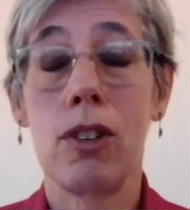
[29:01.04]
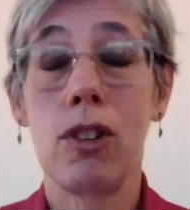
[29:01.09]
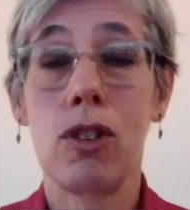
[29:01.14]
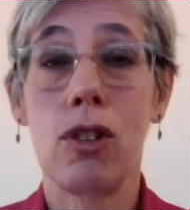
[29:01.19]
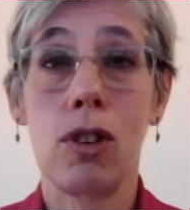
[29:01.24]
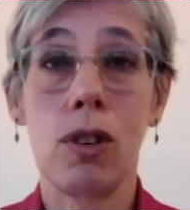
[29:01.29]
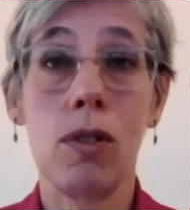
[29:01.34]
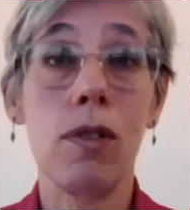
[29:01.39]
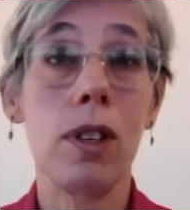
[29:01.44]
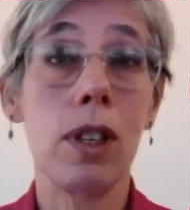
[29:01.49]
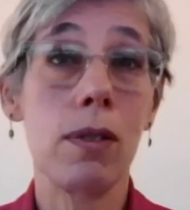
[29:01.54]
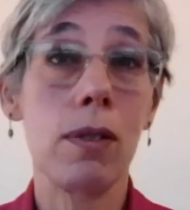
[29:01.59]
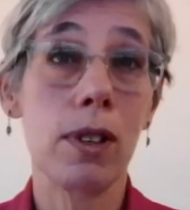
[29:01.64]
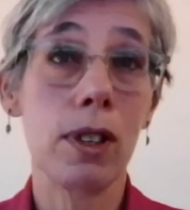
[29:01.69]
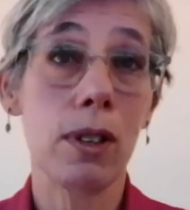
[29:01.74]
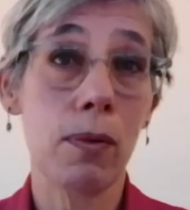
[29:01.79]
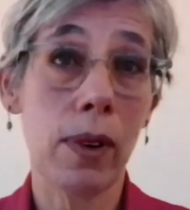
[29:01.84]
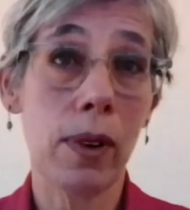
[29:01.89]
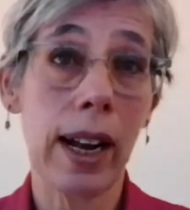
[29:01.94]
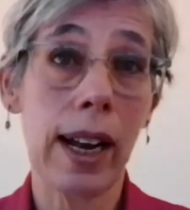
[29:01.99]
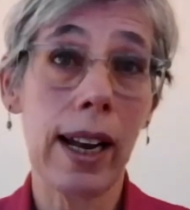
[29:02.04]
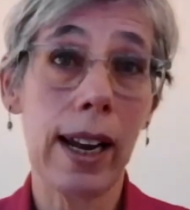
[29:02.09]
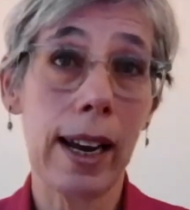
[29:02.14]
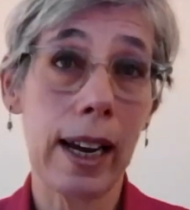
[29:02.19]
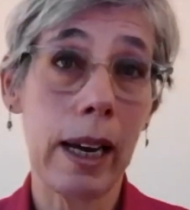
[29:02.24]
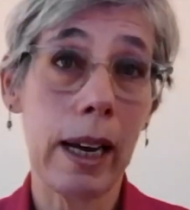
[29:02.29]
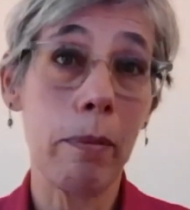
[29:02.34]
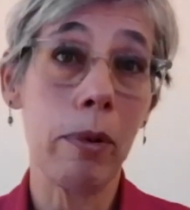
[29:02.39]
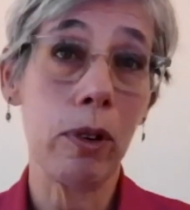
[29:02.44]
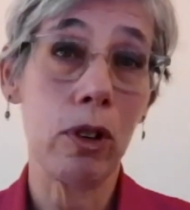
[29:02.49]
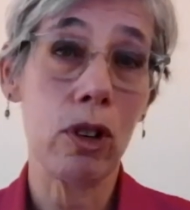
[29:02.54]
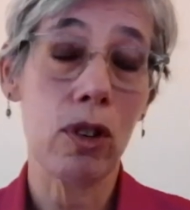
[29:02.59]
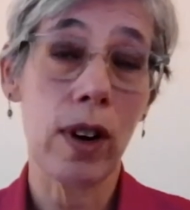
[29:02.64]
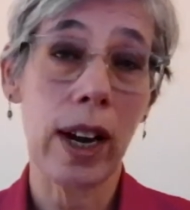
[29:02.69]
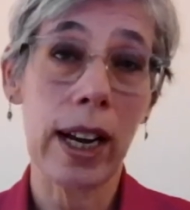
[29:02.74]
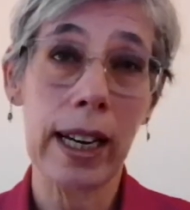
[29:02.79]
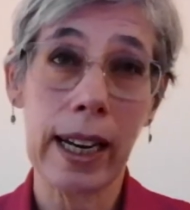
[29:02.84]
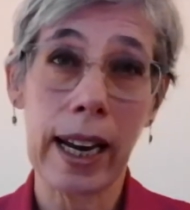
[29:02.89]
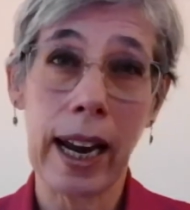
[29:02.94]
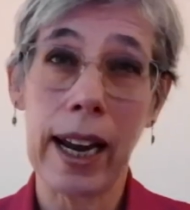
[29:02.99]
Stuart was well able to
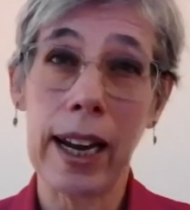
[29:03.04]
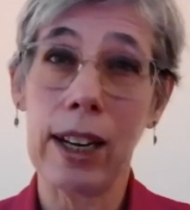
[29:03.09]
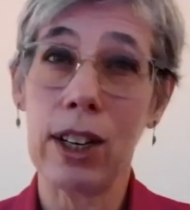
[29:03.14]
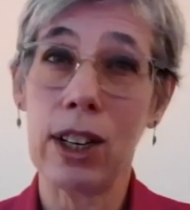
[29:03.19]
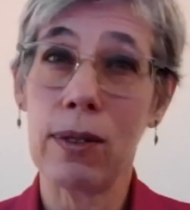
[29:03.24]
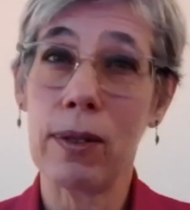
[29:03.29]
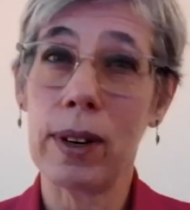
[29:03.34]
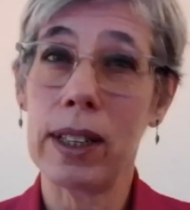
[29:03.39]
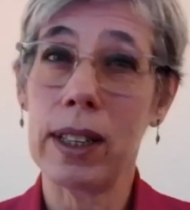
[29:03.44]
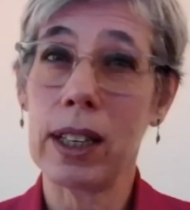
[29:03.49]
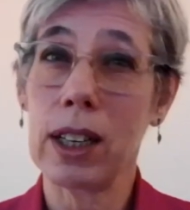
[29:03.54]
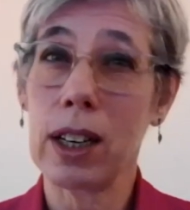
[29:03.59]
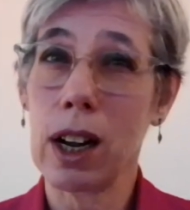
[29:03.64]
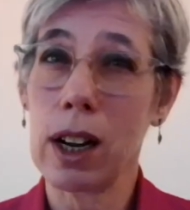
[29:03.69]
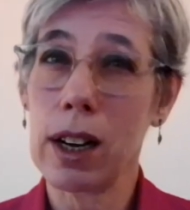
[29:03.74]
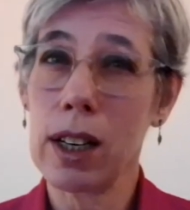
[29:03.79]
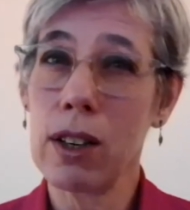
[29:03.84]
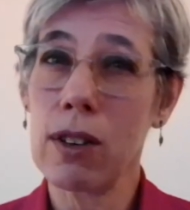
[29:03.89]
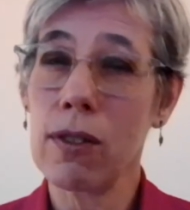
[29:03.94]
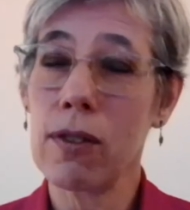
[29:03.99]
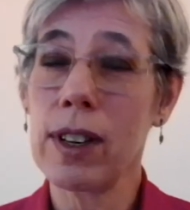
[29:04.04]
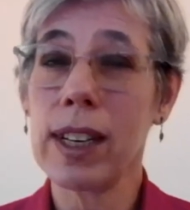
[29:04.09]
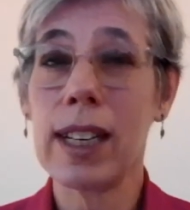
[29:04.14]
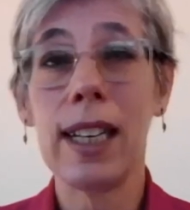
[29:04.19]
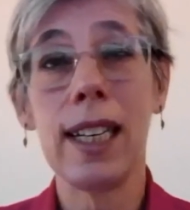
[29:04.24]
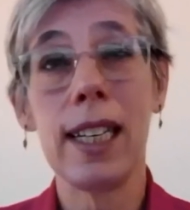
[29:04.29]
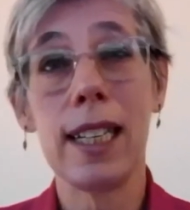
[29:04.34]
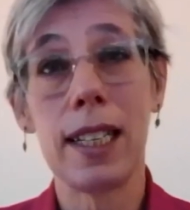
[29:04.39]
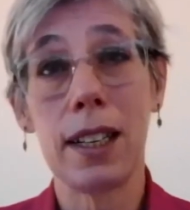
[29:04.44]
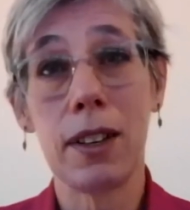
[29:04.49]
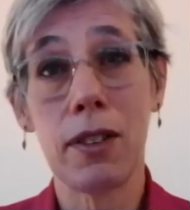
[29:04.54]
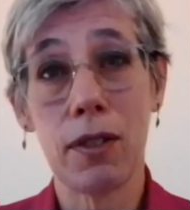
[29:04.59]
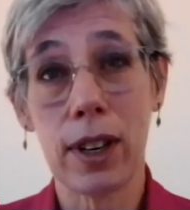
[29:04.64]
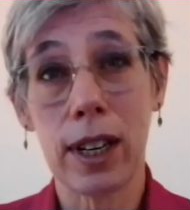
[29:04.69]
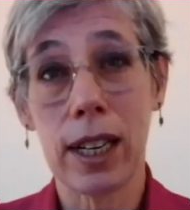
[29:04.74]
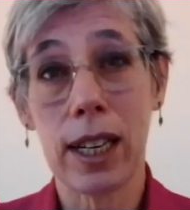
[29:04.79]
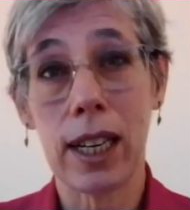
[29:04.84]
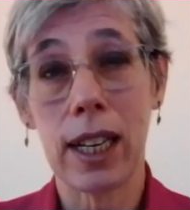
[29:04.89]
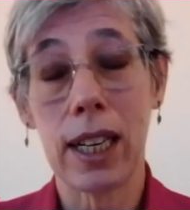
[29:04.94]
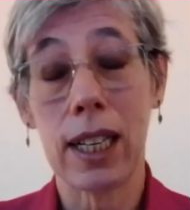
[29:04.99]
engage with the kind of easy
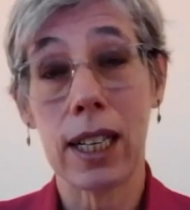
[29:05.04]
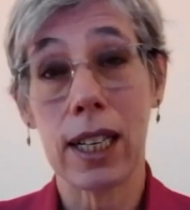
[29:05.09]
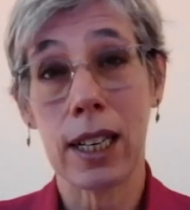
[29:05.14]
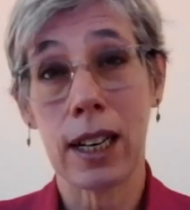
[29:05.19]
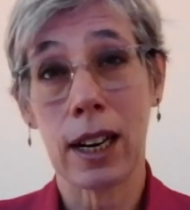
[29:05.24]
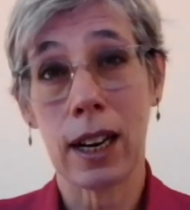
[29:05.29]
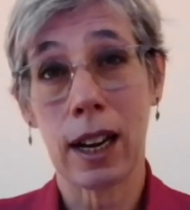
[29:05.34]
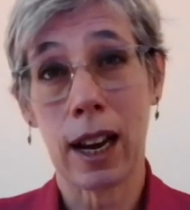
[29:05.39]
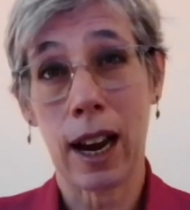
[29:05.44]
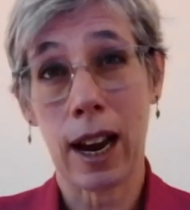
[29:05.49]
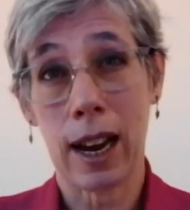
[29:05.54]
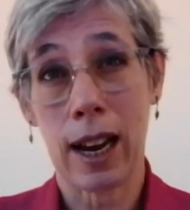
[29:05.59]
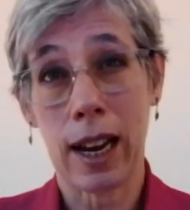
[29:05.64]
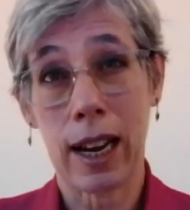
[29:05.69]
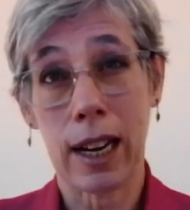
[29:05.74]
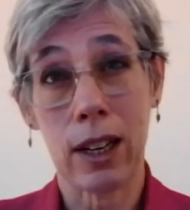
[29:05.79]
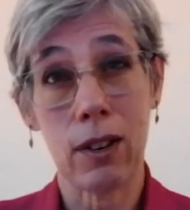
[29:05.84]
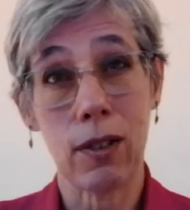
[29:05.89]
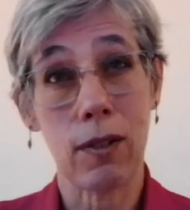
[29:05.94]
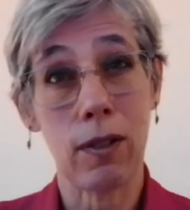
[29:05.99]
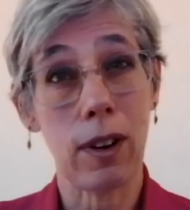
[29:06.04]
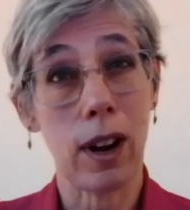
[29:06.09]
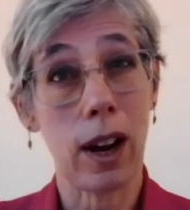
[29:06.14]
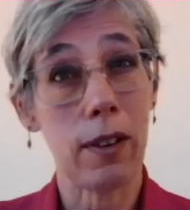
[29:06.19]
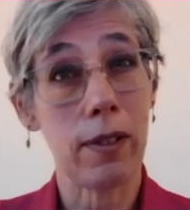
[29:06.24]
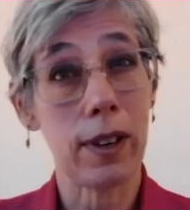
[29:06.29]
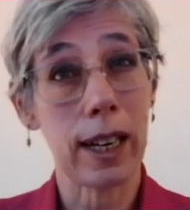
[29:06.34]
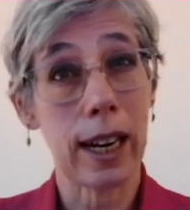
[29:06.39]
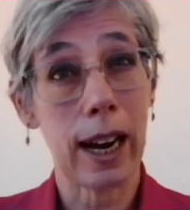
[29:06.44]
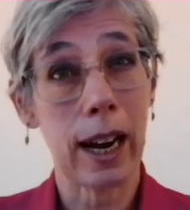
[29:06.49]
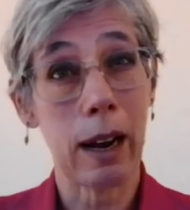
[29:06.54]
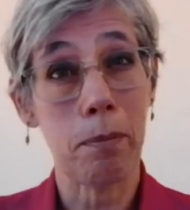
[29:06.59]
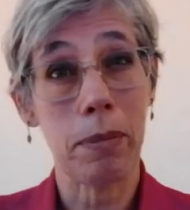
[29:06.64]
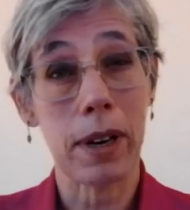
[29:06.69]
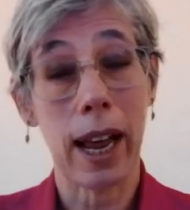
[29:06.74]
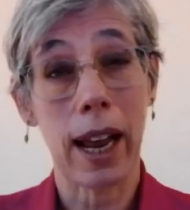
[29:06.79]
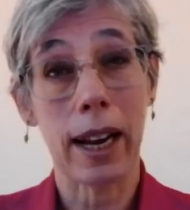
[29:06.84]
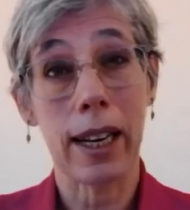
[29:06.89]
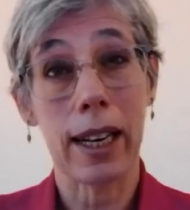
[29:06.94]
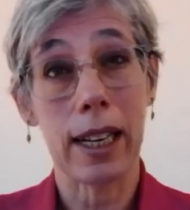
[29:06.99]
read end-of-life care
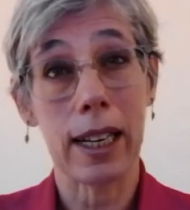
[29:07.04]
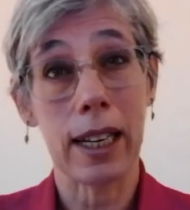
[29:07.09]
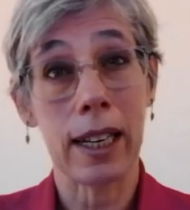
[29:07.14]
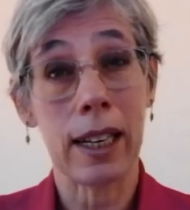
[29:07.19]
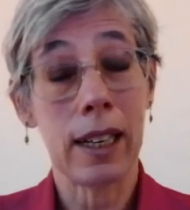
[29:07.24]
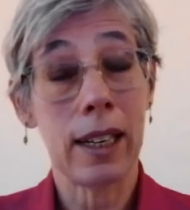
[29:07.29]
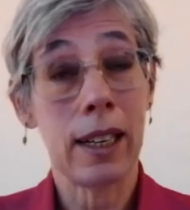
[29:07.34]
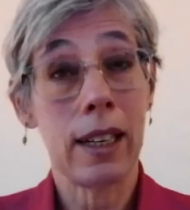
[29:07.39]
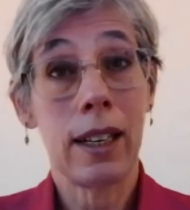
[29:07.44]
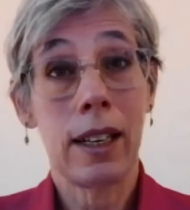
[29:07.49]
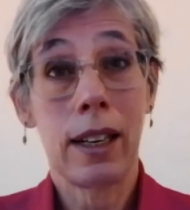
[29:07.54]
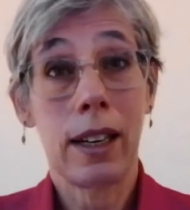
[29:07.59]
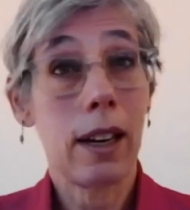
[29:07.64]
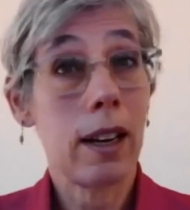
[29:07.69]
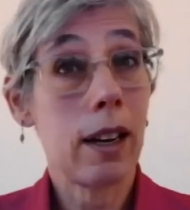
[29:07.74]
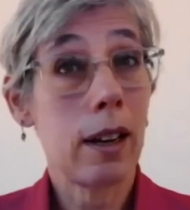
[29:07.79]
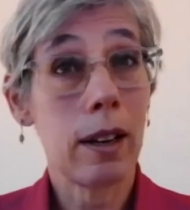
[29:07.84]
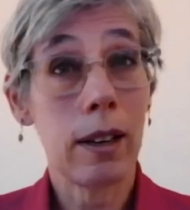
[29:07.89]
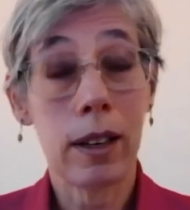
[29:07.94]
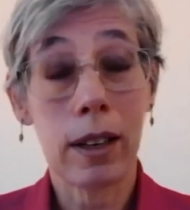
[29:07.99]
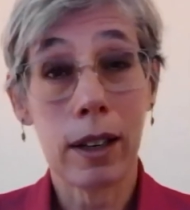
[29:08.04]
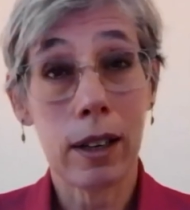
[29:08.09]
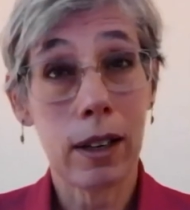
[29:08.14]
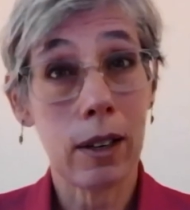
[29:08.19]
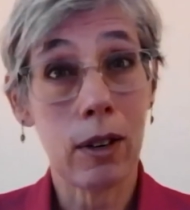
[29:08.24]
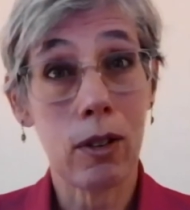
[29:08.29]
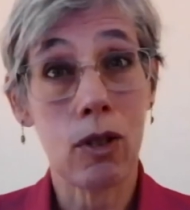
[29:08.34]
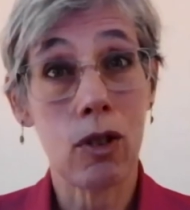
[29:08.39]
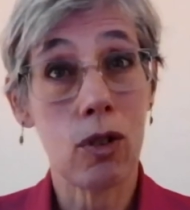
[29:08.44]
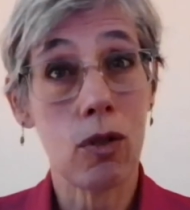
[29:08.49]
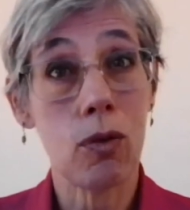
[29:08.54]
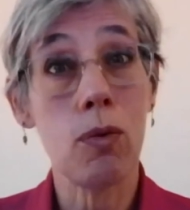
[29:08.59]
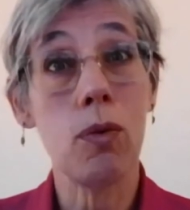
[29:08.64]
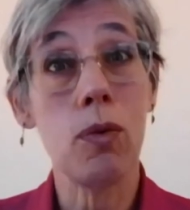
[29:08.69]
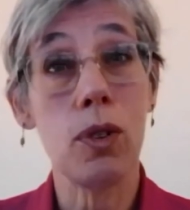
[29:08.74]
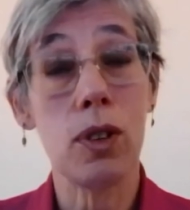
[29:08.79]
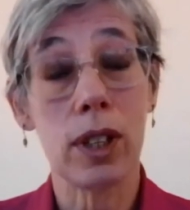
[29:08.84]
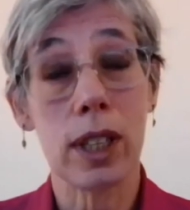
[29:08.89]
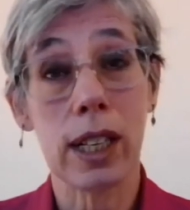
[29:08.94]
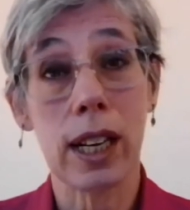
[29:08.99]
planning, you know,
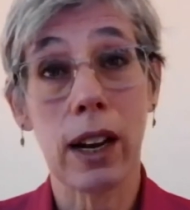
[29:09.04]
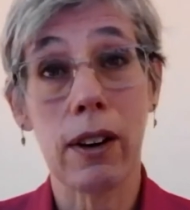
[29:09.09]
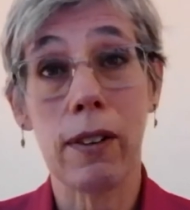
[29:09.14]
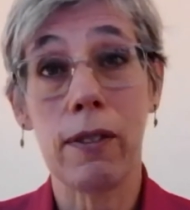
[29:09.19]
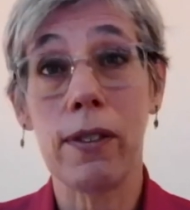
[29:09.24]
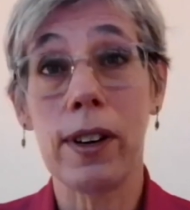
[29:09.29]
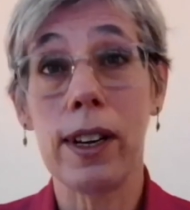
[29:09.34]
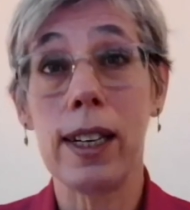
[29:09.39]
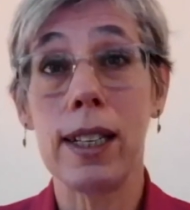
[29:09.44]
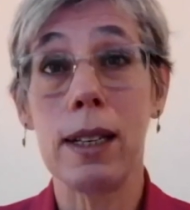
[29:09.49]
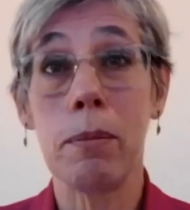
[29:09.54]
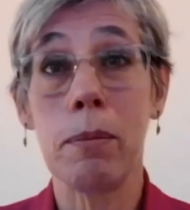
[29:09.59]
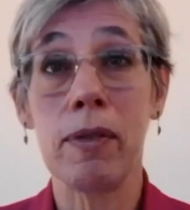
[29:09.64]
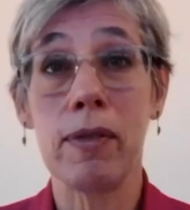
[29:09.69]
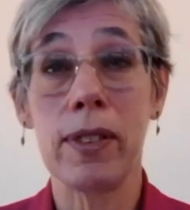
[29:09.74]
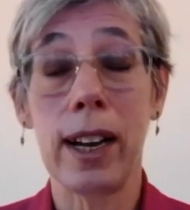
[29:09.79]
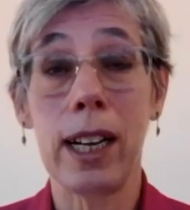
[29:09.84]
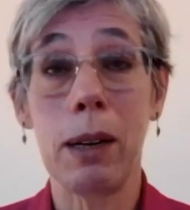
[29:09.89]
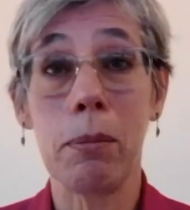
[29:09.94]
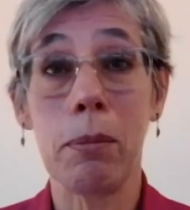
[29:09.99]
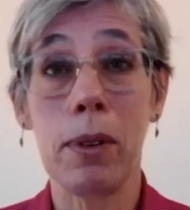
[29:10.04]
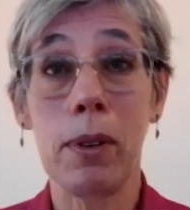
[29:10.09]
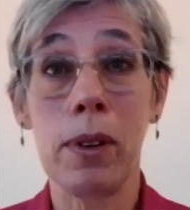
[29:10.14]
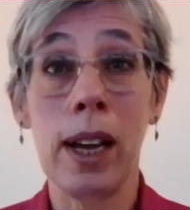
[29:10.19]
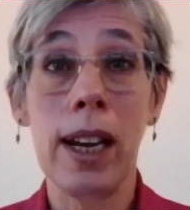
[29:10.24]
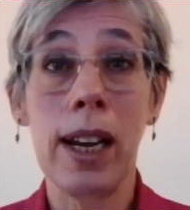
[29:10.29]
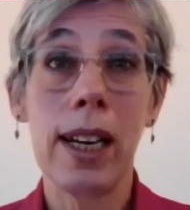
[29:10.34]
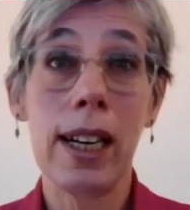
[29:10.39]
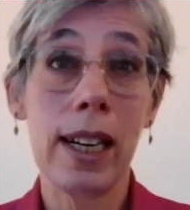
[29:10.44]
tools that are available.